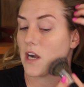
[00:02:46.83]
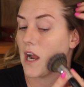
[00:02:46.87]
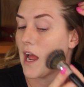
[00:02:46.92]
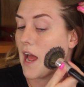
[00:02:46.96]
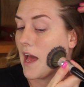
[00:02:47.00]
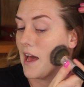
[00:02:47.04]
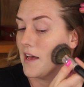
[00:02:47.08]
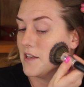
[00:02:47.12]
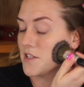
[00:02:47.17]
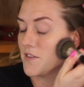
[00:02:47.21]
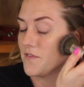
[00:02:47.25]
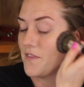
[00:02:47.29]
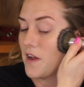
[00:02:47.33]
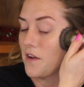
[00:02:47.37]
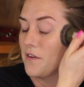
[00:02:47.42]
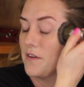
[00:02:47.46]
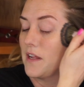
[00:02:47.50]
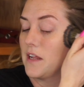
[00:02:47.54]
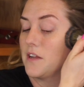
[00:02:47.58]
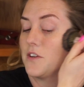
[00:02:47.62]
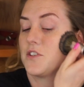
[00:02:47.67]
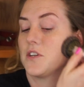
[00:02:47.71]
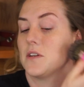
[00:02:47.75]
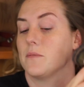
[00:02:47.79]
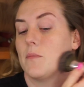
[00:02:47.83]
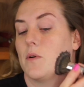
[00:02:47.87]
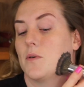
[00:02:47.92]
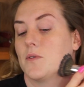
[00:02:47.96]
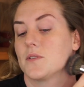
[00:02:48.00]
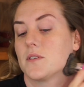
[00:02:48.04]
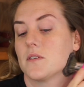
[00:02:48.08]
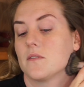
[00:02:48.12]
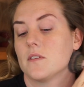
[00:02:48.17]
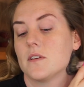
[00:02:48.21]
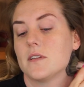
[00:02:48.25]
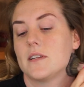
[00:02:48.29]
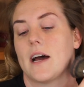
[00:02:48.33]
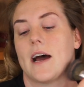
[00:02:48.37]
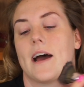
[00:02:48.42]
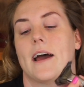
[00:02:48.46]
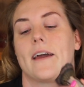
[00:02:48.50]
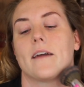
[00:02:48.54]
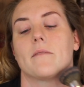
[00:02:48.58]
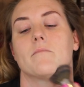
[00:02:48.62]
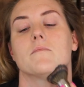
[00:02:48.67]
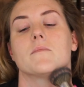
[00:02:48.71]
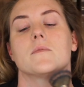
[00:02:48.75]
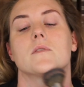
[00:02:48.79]
as foundation most of the
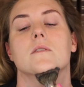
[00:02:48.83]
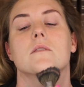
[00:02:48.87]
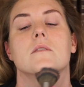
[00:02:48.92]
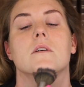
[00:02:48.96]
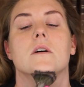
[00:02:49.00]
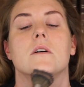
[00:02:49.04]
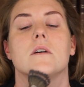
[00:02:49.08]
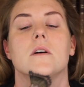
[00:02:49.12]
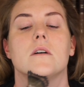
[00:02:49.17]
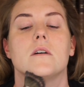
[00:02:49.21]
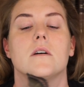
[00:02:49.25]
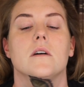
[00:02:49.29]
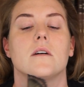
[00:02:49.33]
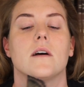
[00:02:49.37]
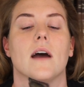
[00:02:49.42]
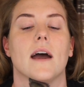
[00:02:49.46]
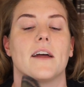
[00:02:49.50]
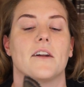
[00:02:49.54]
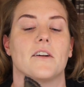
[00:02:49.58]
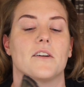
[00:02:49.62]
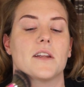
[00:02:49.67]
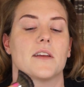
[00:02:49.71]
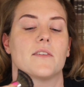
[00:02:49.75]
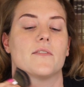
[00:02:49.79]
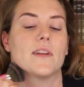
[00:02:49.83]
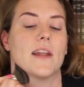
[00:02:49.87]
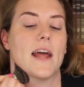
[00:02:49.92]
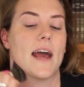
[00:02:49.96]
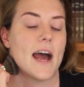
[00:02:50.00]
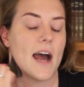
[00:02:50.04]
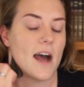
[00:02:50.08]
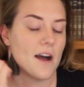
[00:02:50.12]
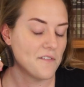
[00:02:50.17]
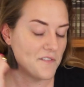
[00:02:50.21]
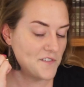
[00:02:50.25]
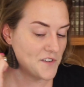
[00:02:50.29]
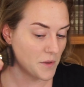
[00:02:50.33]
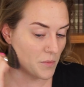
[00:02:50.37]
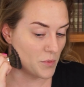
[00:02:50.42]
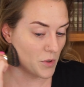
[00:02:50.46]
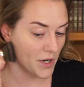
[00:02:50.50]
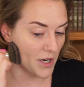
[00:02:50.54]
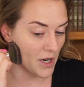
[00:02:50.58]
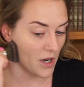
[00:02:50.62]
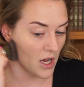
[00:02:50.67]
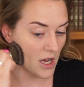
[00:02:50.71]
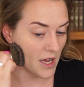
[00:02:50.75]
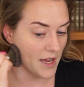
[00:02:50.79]
time. I don't even have to
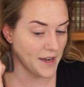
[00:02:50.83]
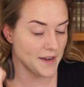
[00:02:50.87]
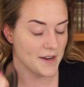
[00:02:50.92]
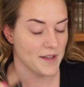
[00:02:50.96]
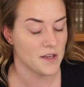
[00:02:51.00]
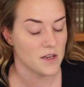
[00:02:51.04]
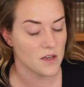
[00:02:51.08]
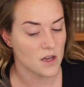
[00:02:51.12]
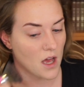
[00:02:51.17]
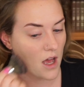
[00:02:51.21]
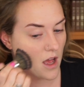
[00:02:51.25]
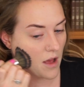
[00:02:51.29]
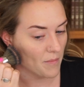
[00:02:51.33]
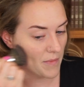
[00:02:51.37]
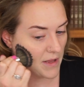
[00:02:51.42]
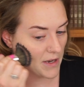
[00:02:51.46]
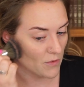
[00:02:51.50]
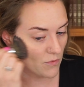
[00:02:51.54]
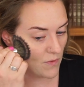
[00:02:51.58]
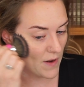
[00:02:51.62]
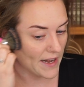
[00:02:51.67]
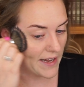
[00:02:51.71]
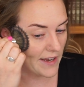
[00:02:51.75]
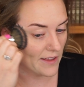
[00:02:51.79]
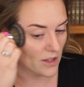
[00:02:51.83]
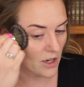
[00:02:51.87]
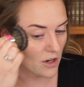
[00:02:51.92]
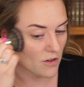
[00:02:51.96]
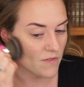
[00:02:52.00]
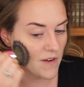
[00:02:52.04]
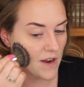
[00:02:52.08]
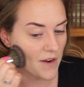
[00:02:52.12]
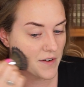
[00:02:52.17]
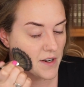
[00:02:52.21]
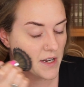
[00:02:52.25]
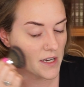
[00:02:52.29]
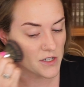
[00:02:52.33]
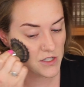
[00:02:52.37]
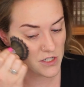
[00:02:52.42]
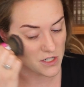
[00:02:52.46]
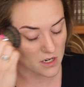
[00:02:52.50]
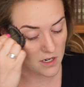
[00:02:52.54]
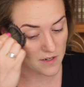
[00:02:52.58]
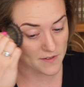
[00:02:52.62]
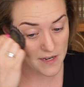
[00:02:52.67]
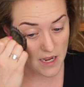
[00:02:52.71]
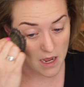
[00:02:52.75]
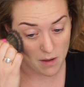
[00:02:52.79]
put on like regular foundation
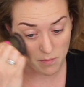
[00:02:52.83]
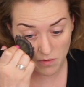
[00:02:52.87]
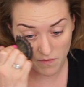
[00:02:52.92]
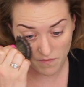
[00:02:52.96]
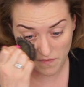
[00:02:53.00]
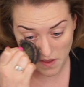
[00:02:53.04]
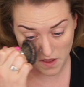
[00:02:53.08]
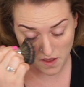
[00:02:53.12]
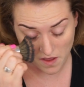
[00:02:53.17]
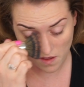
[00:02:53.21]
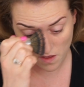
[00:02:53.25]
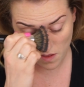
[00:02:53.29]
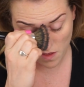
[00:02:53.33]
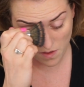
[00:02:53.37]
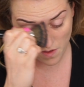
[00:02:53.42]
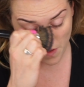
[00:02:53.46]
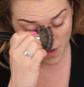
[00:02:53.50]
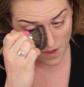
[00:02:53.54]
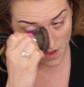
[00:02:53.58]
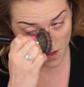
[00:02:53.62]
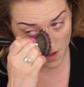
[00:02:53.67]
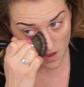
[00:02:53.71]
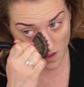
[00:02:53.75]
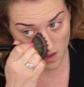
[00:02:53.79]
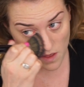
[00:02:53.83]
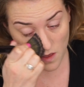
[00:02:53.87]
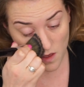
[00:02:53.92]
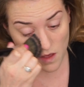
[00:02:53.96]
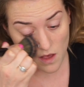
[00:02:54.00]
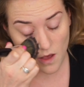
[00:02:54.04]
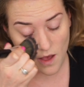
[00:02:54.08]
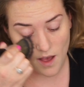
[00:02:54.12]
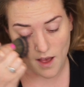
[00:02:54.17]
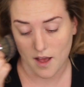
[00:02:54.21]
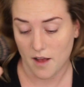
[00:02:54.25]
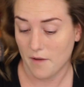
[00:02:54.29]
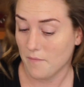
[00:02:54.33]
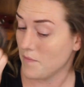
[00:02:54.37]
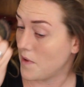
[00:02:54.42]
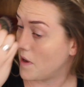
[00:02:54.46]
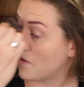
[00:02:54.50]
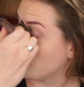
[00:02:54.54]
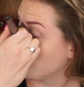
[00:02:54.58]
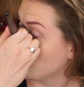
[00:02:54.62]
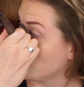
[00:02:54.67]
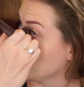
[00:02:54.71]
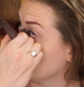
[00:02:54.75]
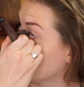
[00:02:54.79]
on top of it.
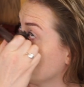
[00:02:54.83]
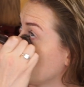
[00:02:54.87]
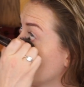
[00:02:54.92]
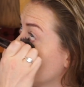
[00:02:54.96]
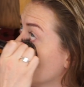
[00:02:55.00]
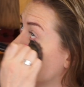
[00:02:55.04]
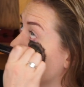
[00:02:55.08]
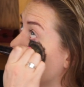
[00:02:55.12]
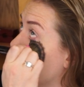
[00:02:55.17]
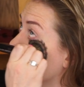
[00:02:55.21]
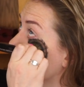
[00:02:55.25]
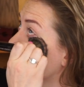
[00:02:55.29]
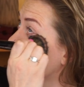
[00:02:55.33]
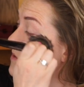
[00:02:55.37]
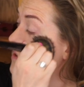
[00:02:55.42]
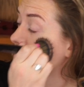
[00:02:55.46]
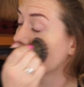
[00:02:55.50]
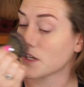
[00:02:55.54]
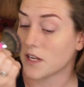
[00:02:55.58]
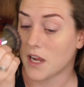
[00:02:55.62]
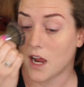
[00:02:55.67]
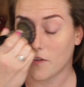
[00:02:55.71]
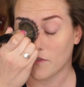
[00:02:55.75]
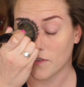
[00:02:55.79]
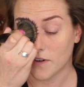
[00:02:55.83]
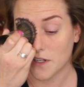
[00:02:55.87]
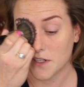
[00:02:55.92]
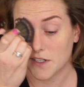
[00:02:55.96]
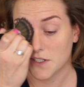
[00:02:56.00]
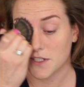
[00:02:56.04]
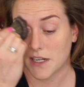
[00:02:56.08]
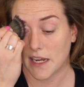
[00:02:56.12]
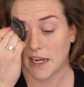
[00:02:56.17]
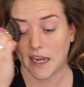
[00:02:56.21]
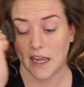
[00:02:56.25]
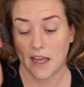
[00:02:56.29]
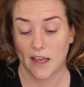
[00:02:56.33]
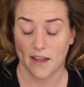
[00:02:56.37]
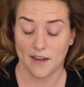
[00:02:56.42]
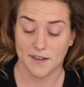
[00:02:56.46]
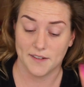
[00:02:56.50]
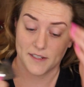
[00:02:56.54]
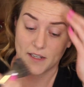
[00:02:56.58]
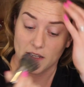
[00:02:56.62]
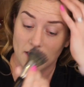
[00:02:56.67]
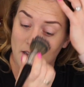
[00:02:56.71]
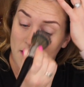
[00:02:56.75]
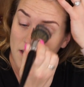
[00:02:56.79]
I'm really impressed with the coverage, and
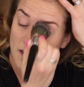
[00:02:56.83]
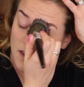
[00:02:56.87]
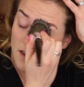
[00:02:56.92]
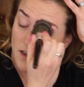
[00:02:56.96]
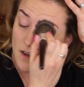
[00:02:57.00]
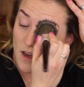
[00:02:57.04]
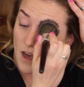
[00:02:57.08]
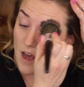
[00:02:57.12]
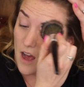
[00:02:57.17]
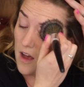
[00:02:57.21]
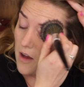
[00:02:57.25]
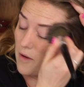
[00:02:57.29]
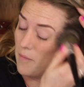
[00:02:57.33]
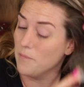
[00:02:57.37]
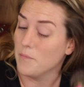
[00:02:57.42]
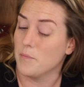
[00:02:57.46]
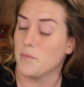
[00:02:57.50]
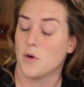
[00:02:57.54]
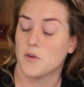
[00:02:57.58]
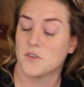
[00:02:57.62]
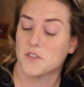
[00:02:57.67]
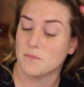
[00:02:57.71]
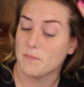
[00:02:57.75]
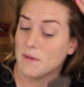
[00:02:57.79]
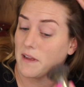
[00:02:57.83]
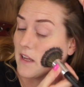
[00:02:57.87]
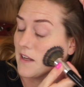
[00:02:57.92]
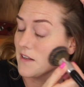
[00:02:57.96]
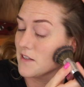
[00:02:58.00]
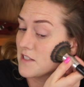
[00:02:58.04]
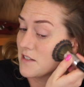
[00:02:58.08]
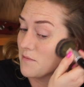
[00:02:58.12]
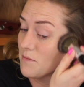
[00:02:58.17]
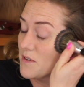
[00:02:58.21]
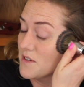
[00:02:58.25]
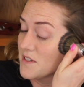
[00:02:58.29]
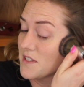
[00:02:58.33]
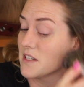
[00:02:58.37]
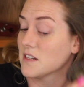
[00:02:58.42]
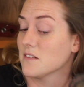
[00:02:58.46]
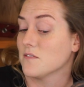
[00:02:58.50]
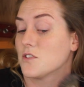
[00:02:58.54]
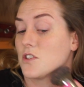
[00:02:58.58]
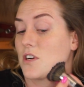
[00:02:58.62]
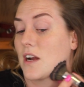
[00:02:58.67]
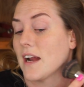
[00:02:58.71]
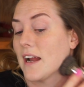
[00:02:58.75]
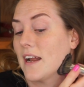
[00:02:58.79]
most of my customers that
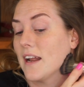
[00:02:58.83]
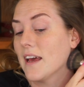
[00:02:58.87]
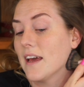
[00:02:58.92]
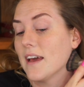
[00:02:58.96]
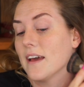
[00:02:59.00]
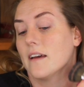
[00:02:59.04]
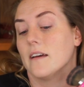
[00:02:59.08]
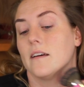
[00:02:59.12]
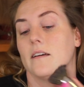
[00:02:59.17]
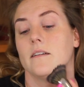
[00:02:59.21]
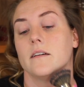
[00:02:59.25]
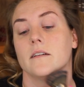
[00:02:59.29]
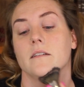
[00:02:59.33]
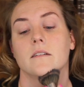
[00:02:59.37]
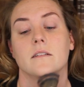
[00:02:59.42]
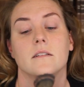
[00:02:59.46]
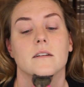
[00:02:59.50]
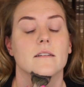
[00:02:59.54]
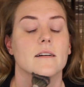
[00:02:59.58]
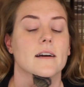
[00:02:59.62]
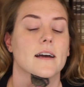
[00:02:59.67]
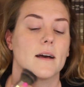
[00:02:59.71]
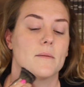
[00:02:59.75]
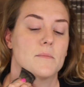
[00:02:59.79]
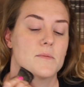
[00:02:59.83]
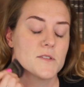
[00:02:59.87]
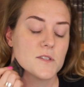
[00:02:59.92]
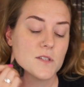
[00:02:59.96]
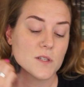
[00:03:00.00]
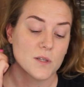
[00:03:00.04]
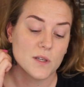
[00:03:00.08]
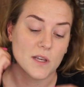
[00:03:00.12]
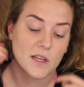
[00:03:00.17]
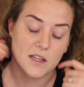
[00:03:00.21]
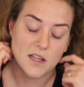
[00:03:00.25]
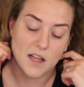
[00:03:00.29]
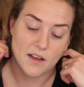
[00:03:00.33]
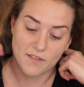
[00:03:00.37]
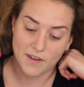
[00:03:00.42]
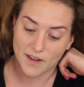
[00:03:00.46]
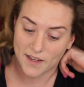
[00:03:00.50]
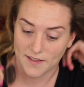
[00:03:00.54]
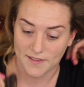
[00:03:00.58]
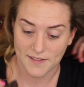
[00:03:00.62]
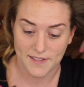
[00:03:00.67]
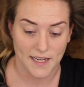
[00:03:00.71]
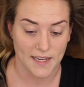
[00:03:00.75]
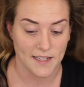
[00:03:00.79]
have tried it absolutely love it
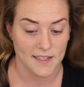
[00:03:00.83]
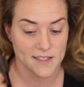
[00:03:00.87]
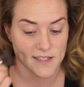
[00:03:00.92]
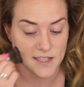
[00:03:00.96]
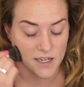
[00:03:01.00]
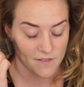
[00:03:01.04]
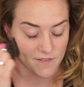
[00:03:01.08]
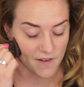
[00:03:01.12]
and say it's their